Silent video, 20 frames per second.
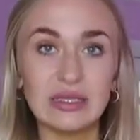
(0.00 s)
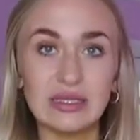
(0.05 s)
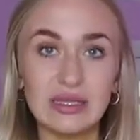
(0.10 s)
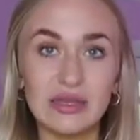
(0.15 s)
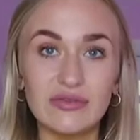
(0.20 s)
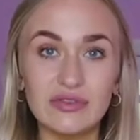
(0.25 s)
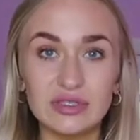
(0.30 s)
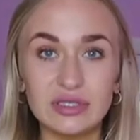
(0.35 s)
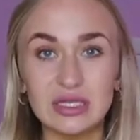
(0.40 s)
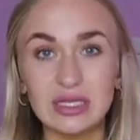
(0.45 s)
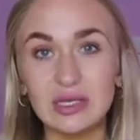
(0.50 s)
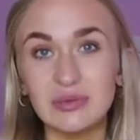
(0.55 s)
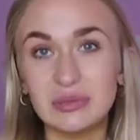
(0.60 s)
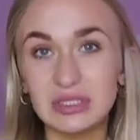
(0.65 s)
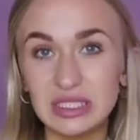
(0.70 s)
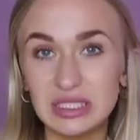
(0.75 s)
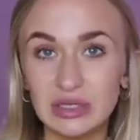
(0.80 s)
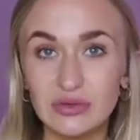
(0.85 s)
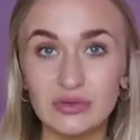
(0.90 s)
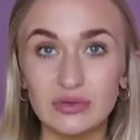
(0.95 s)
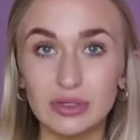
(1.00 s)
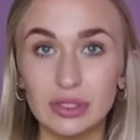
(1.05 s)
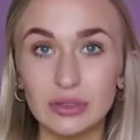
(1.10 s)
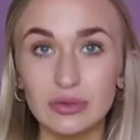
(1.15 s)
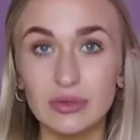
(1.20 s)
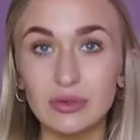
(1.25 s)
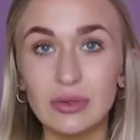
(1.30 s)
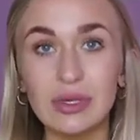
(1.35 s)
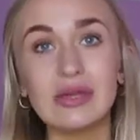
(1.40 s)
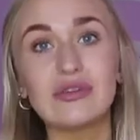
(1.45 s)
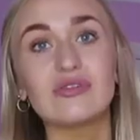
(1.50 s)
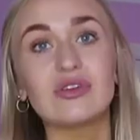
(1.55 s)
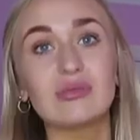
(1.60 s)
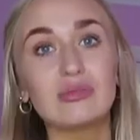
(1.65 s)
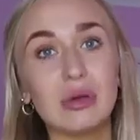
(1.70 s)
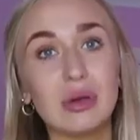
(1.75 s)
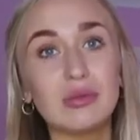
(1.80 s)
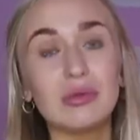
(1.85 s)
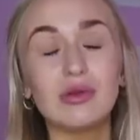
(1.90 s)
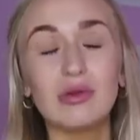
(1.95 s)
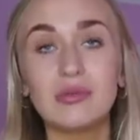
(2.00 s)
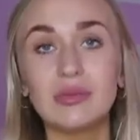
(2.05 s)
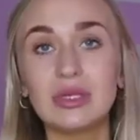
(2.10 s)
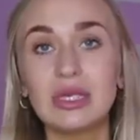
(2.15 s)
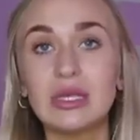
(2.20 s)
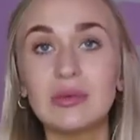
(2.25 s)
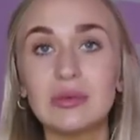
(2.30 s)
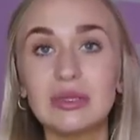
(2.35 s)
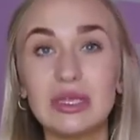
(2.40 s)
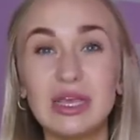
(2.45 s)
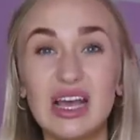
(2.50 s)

like if it's a little bit see-through or whatever I probably won't be keeping